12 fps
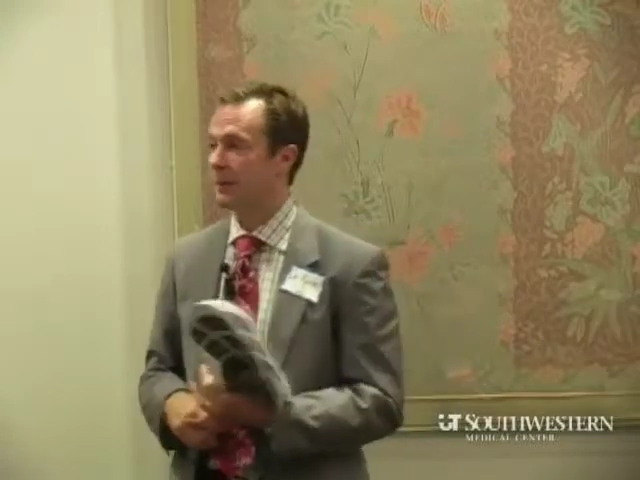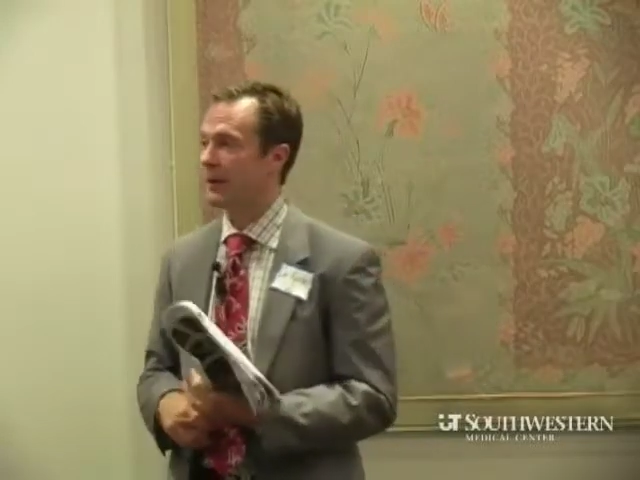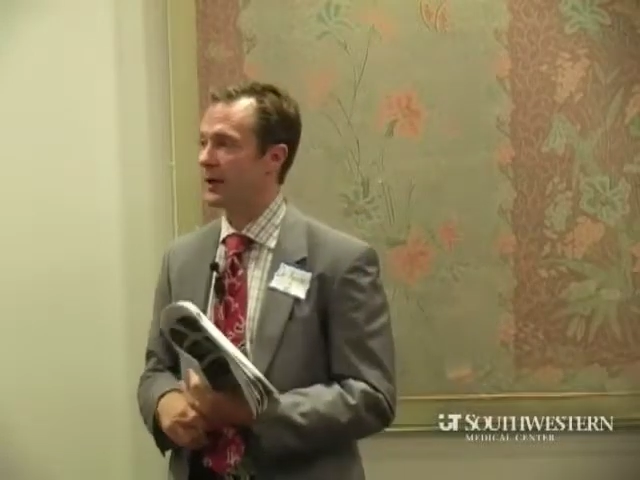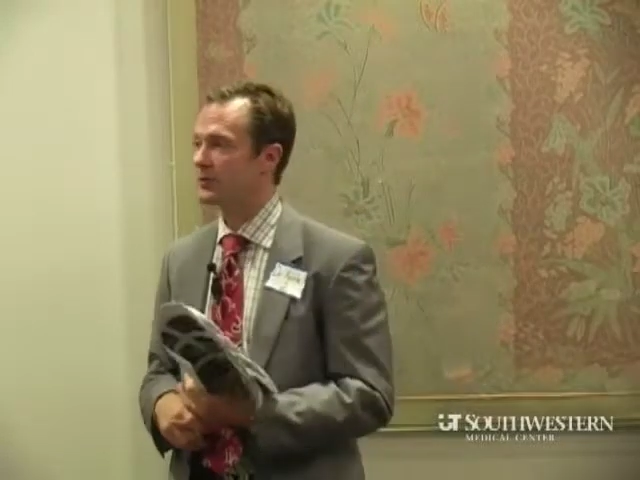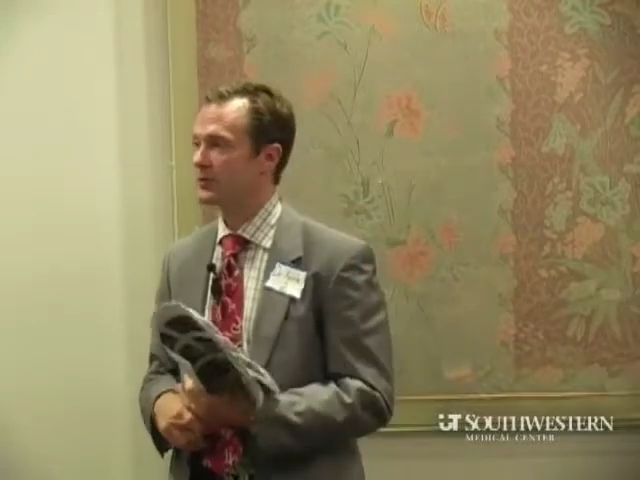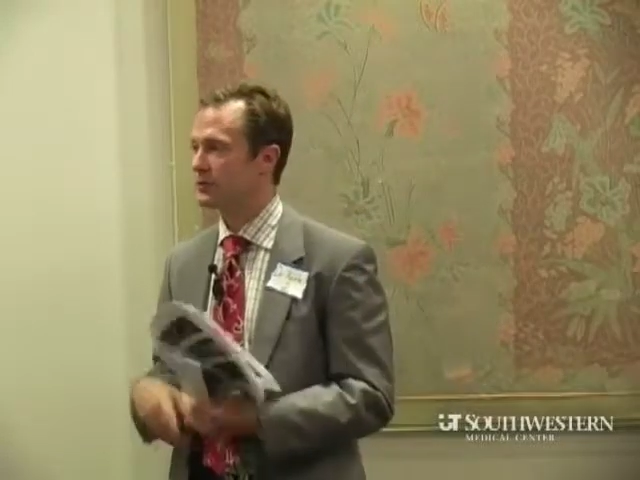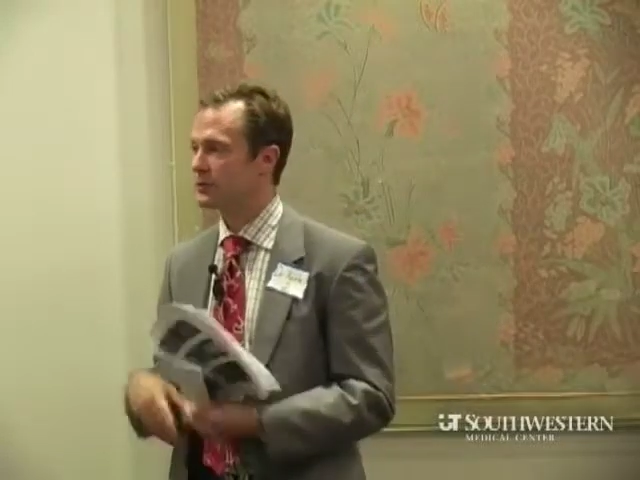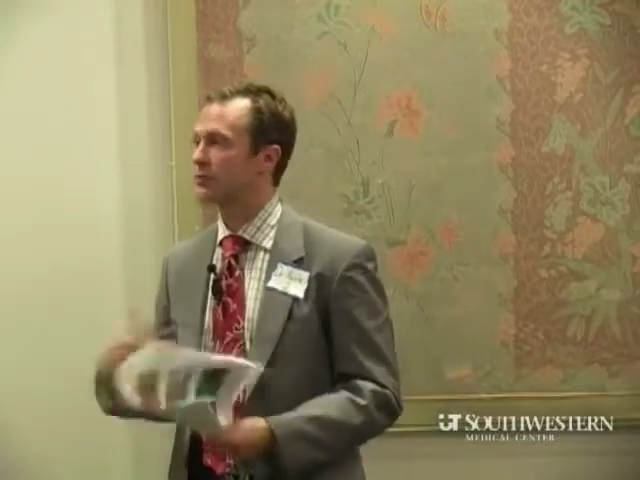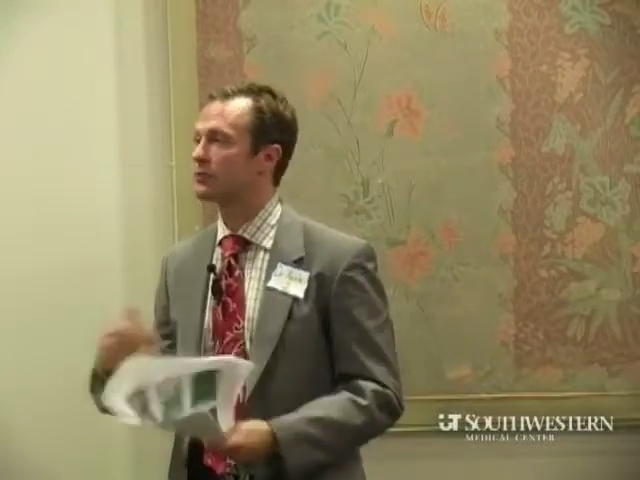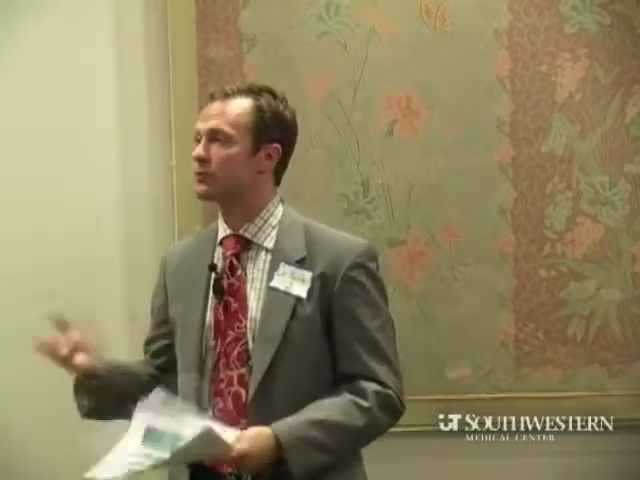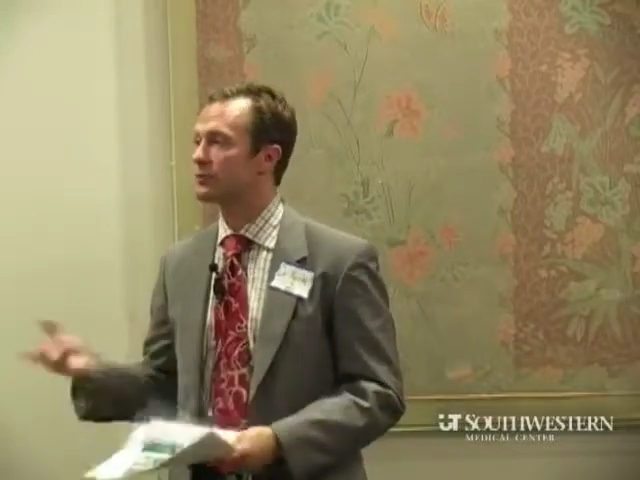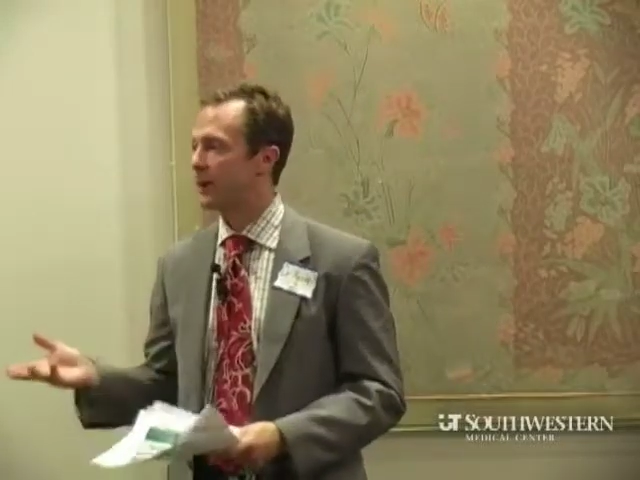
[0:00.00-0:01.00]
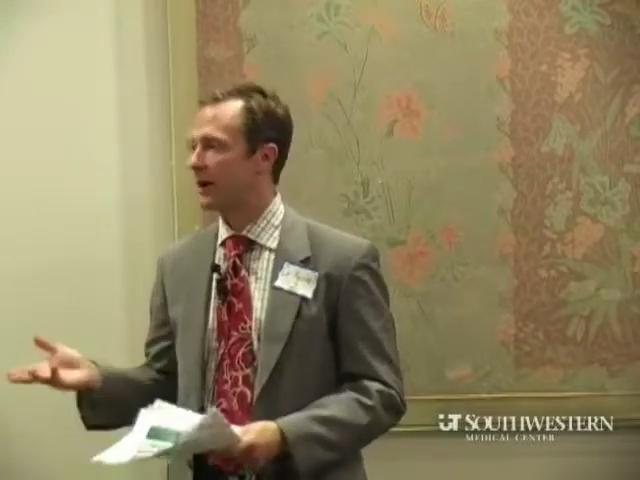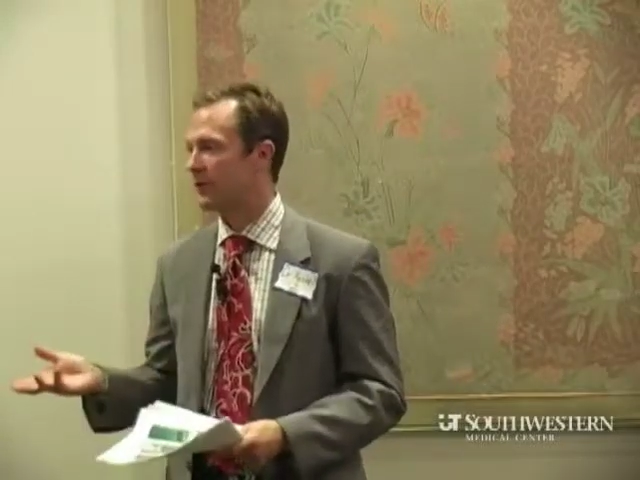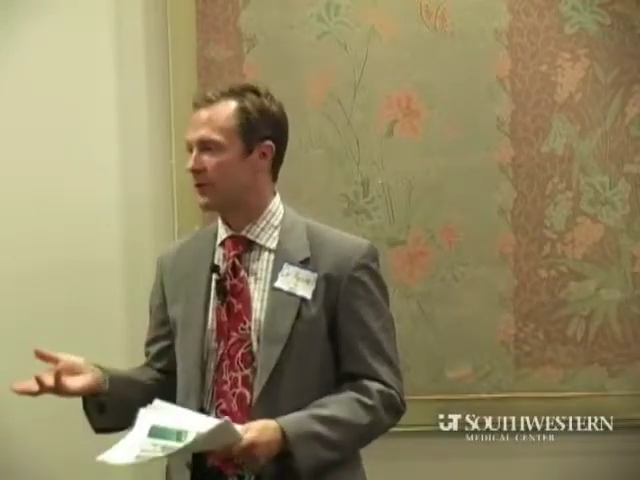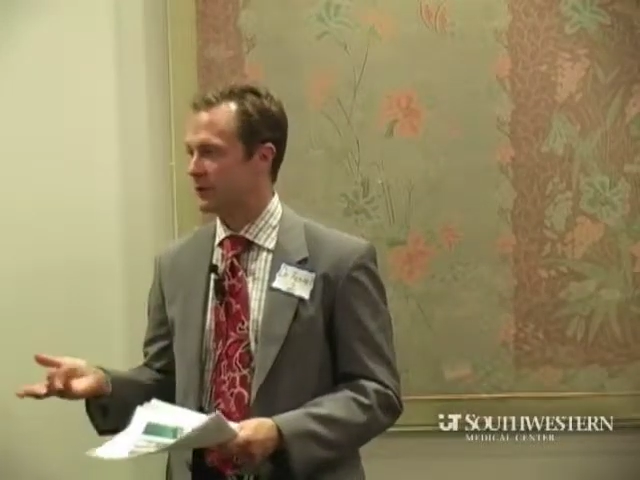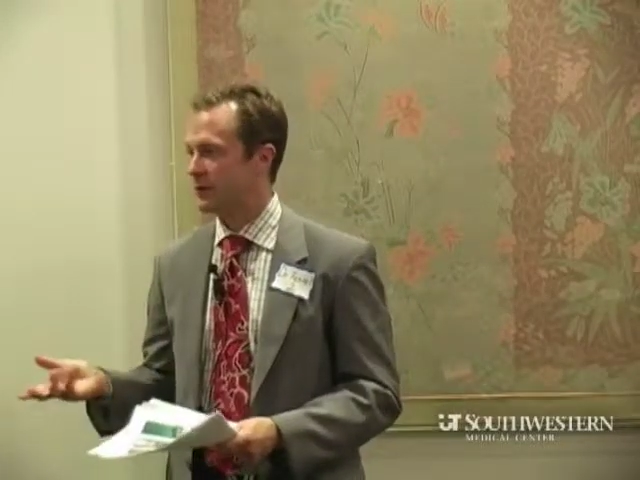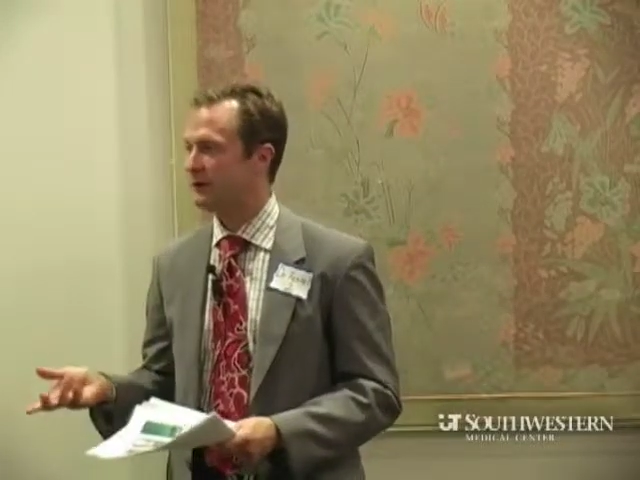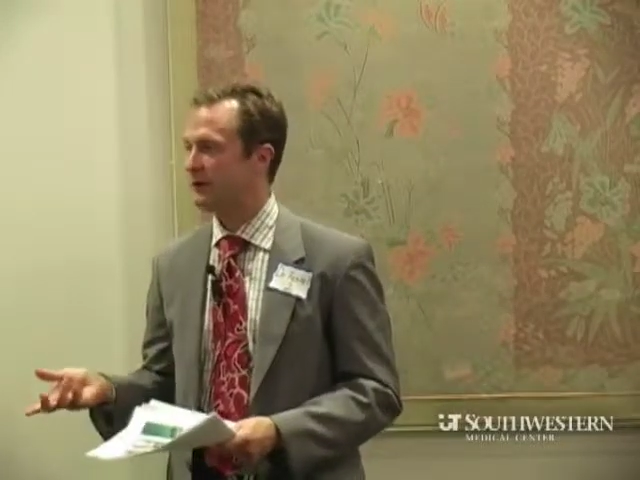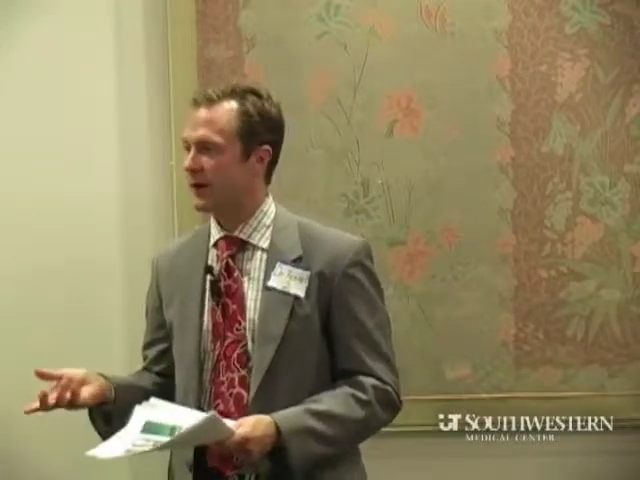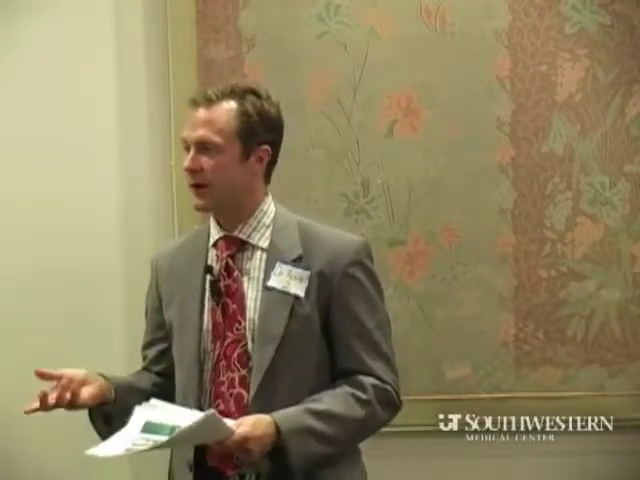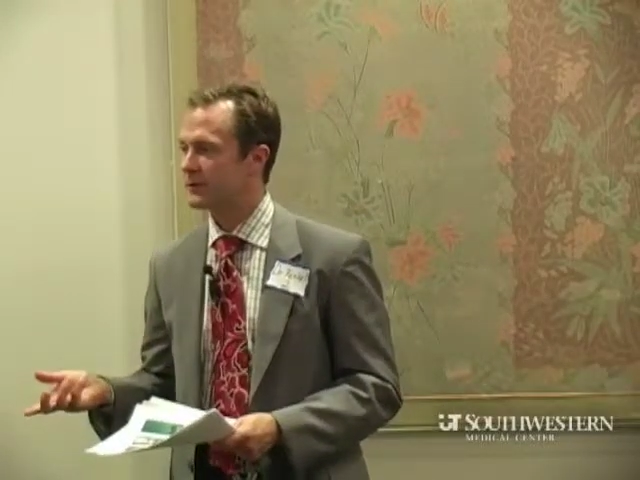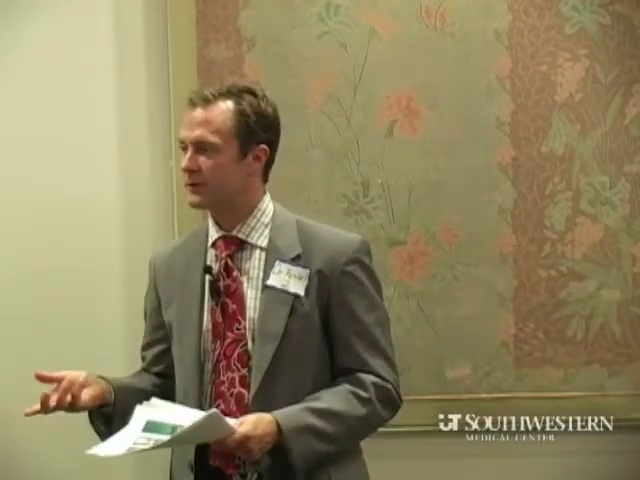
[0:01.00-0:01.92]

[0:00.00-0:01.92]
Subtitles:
of patients do respond to the device,